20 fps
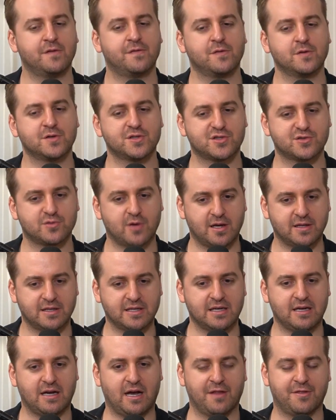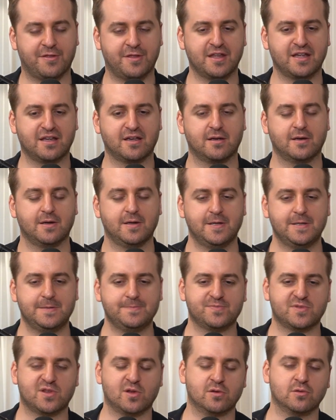for Australia, I think,
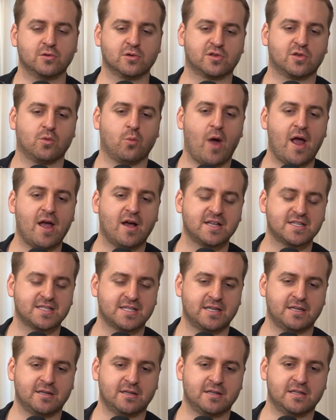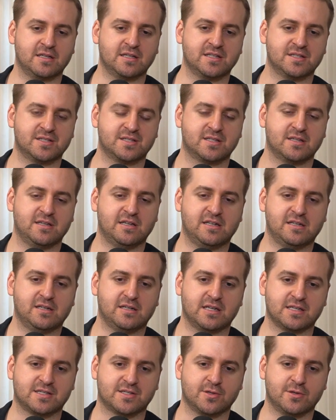the way I see it is
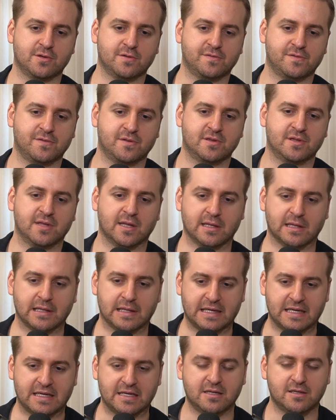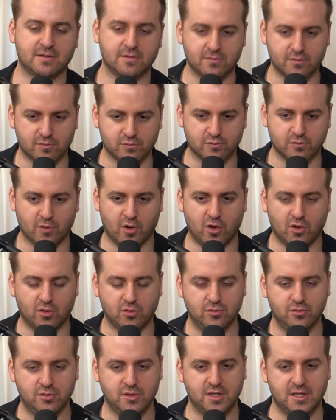a sort of the lead
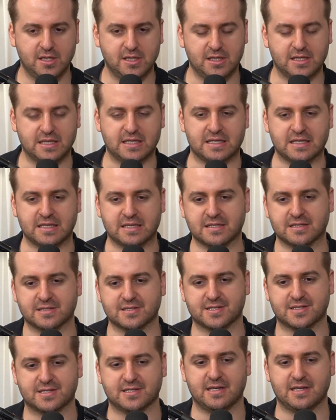role is